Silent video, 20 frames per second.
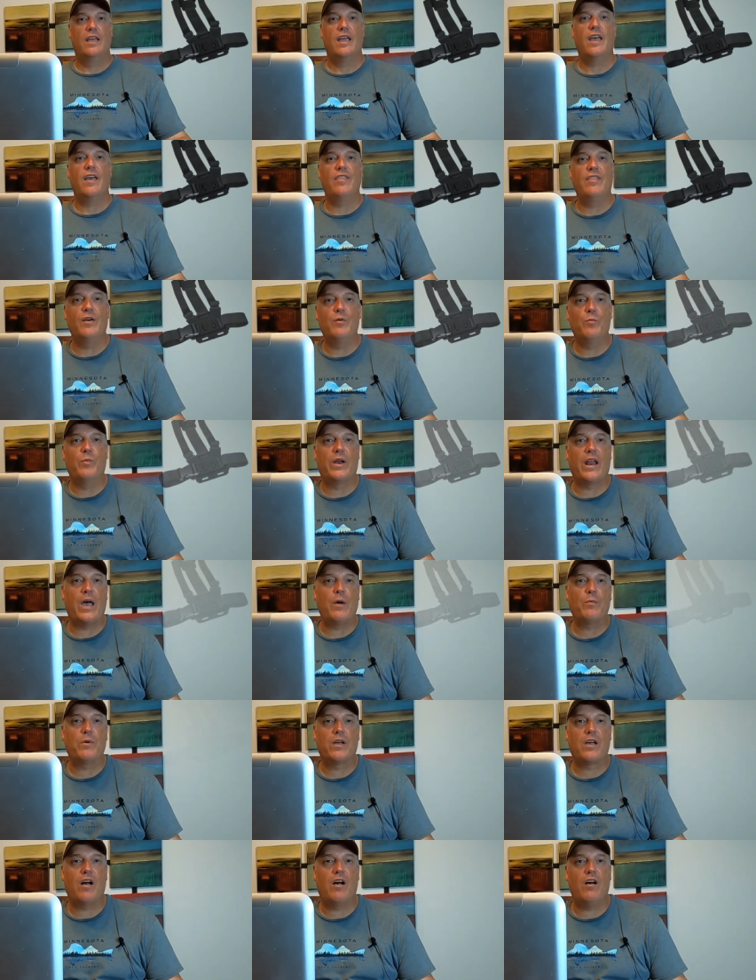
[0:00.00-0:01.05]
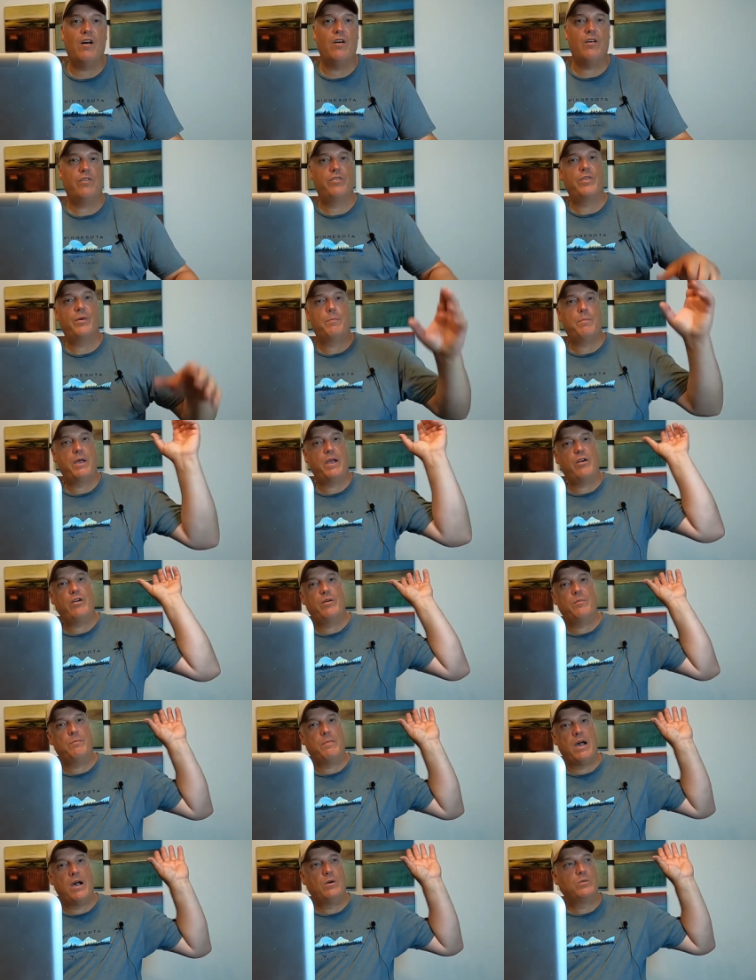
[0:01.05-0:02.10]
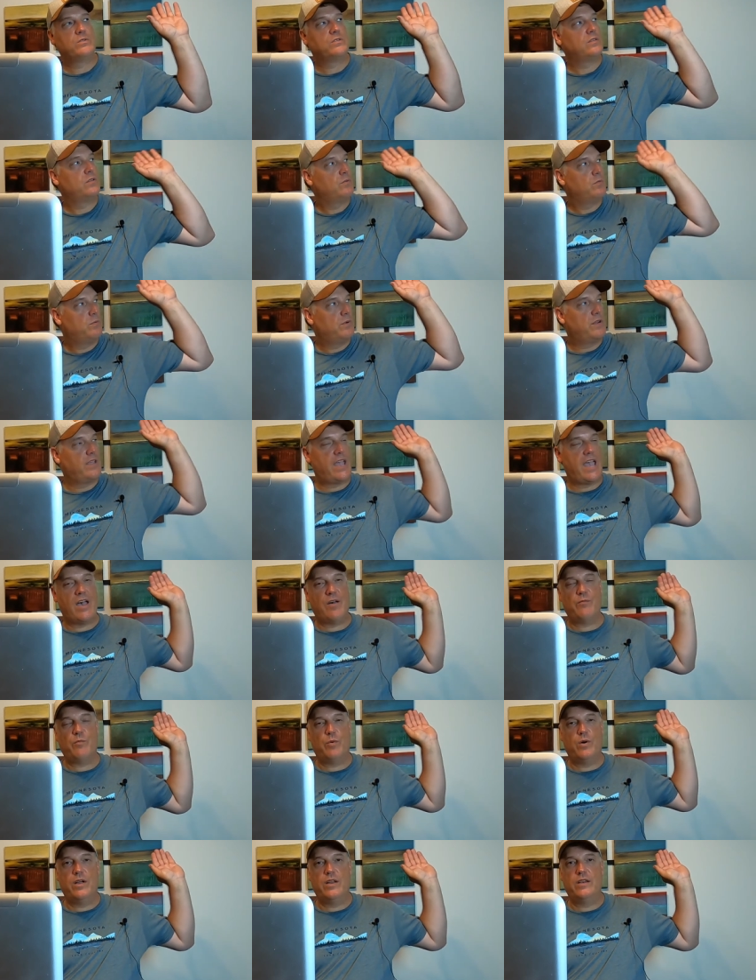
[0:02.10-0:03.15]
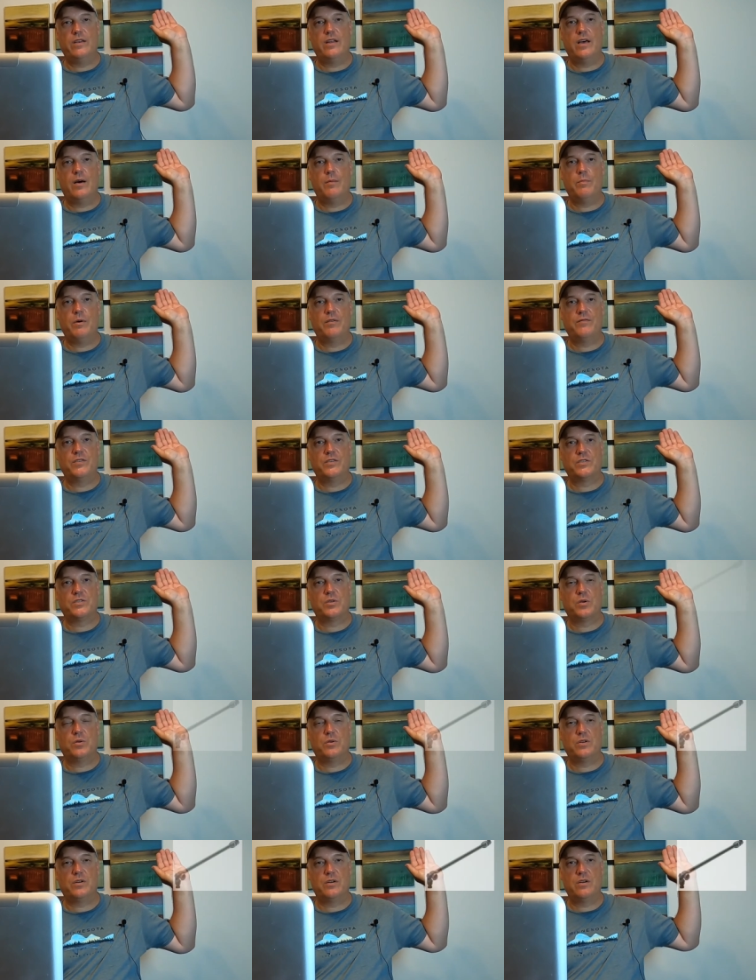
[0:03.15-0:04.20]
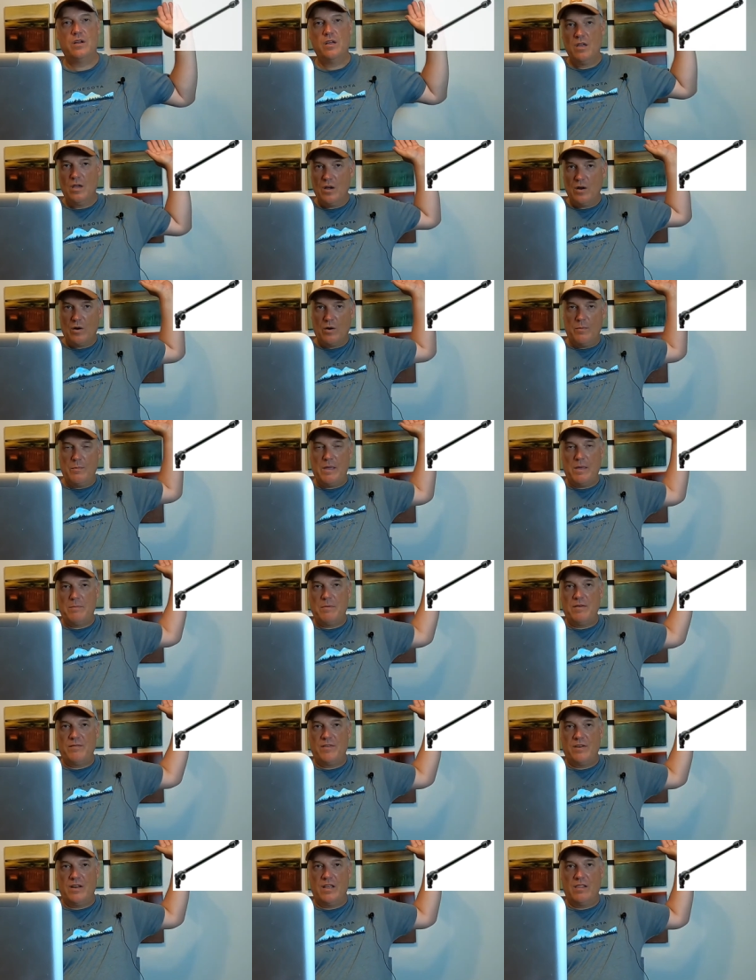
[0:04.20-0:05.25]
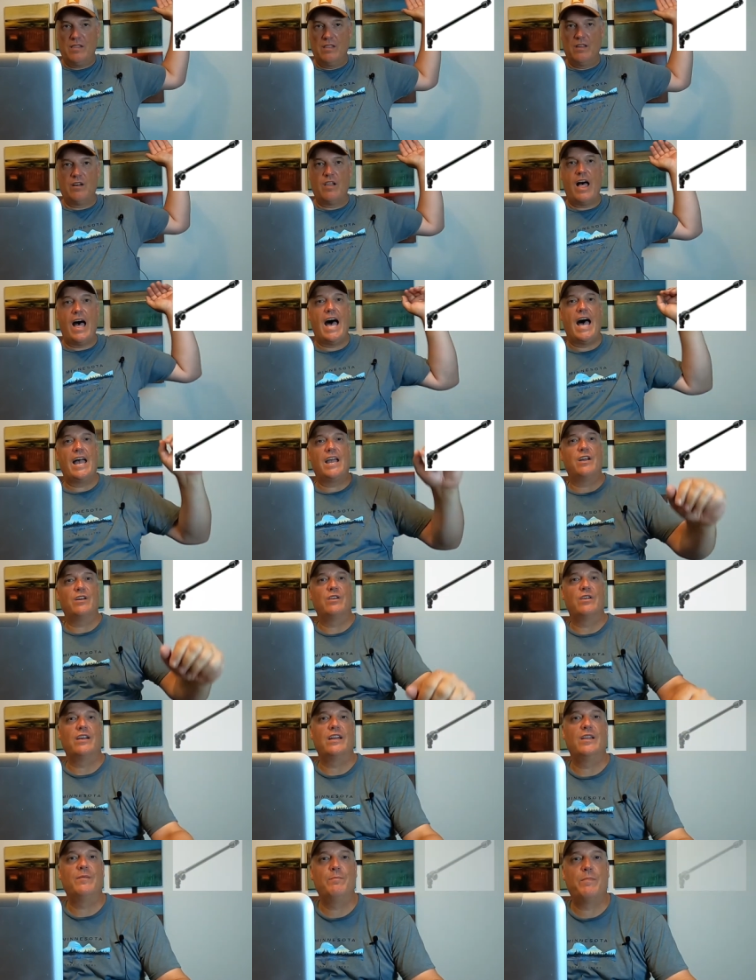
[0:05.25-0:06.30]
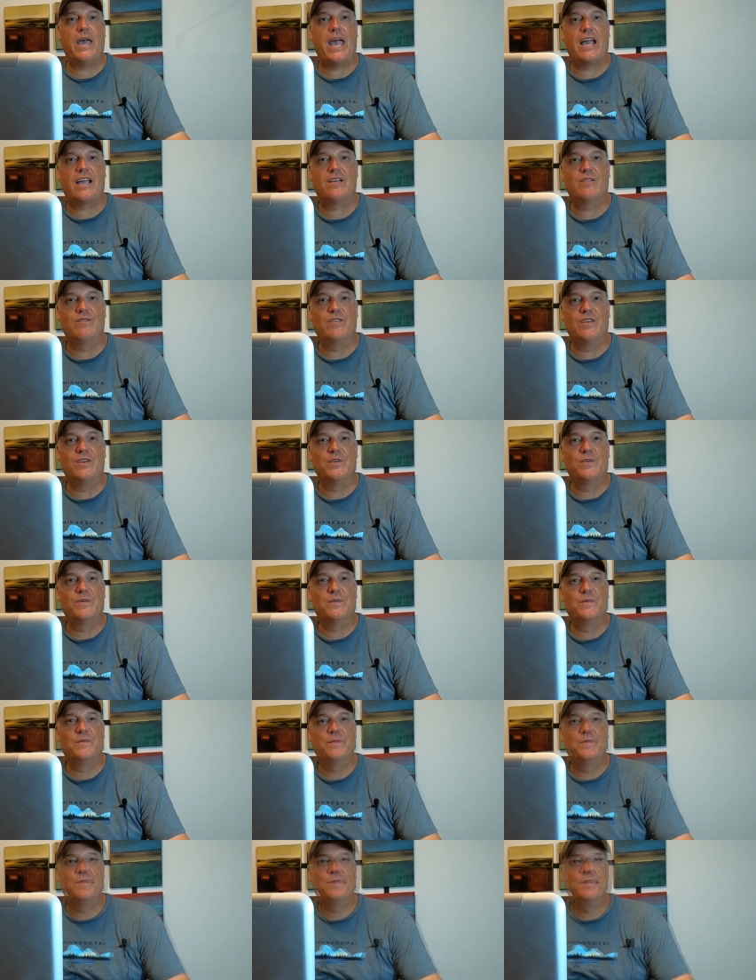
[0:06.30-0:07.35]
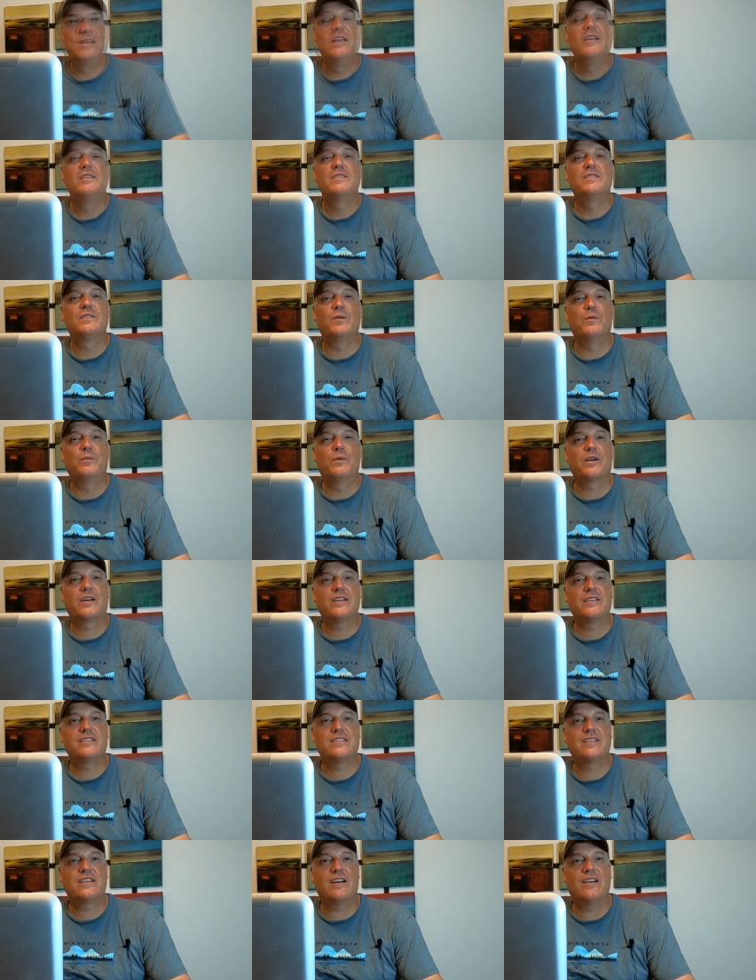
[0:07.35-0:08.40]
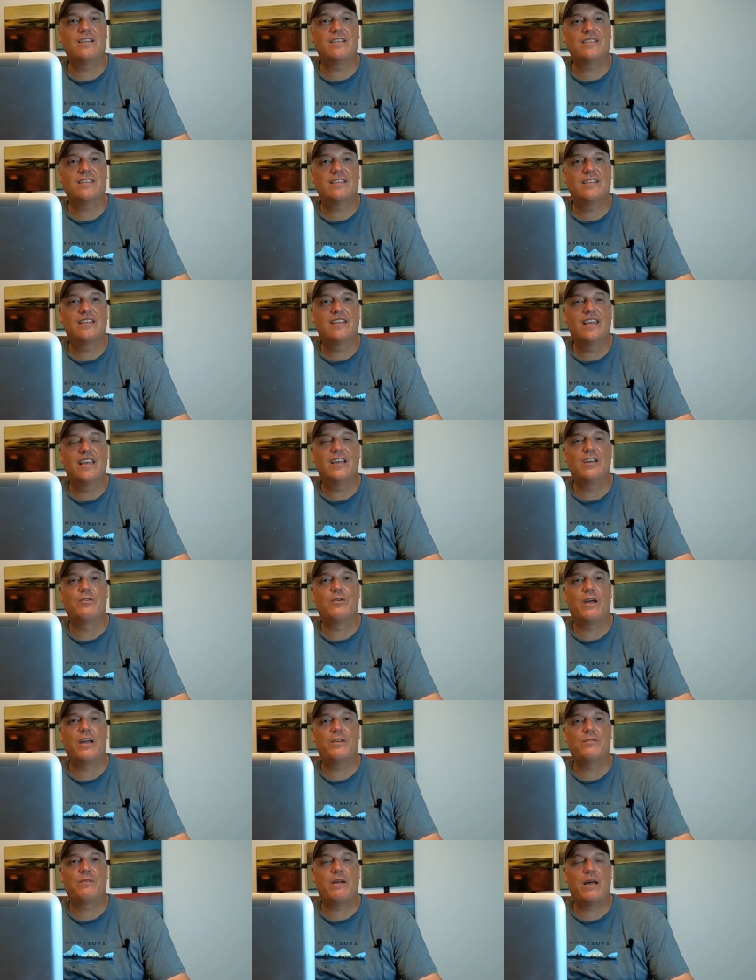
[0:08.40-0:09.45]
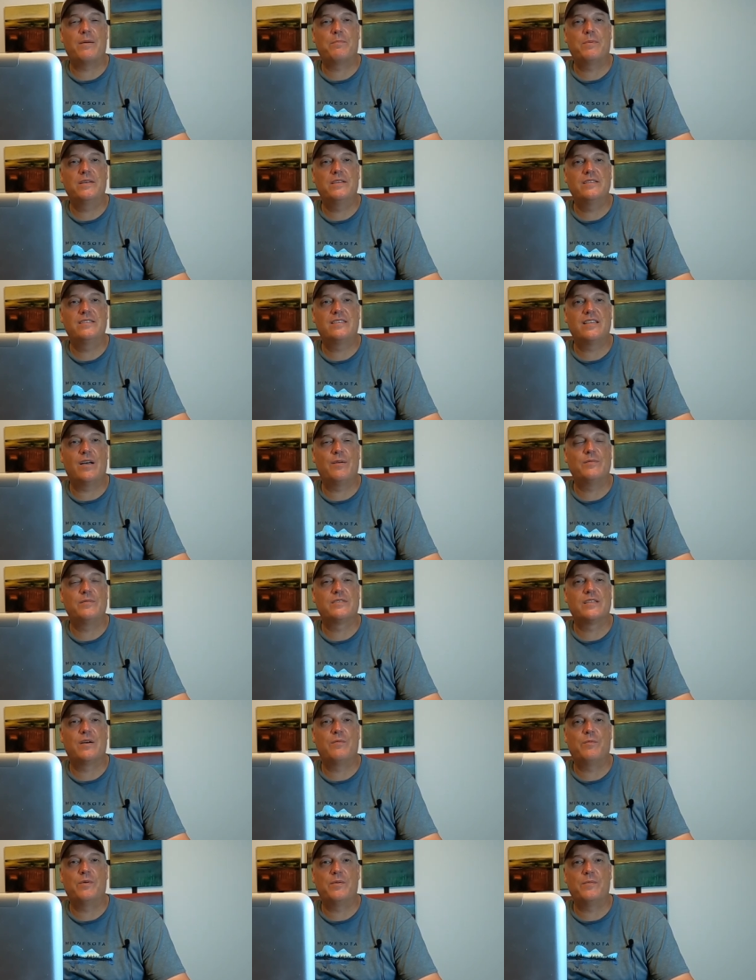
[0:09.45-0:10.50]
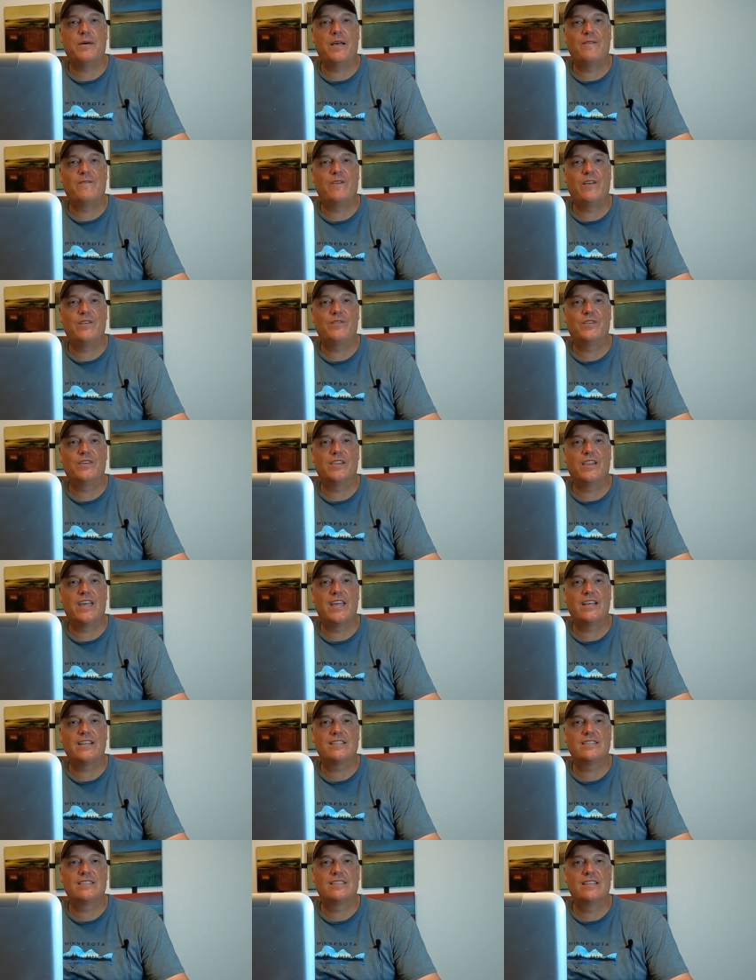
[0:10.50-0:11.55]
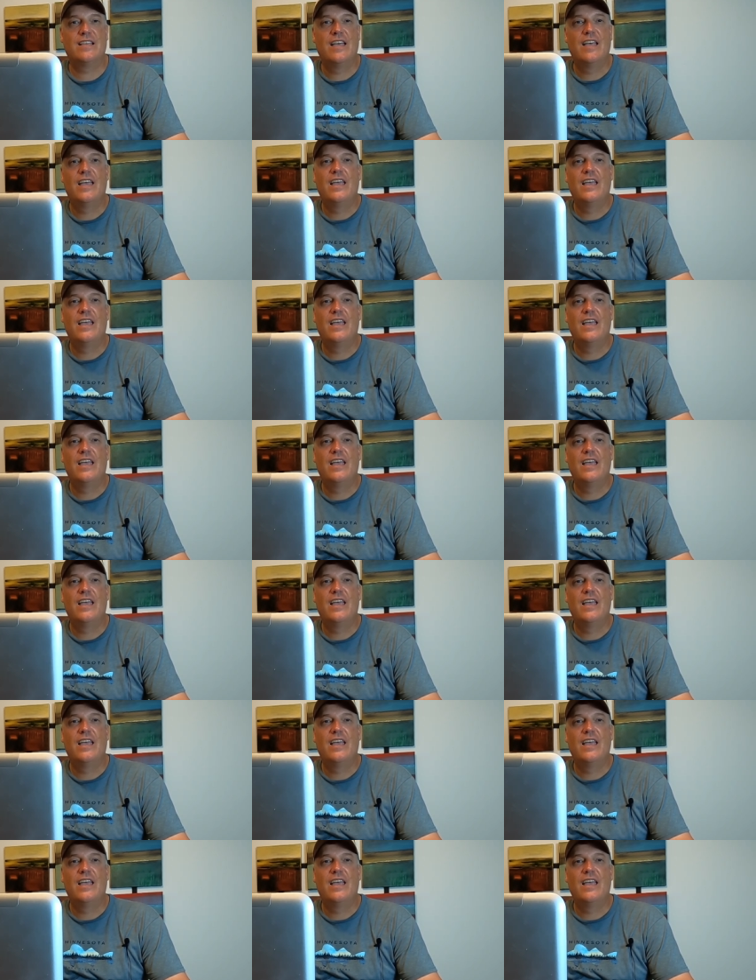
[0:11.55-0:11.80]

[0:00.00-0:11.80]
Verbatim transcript: and then what I would call the parrot mount, where you have one above your shoulder, or maybe even a little higher and in back of you. So we're gonna start in Grand Rapids. I was on one of my favorite lakes,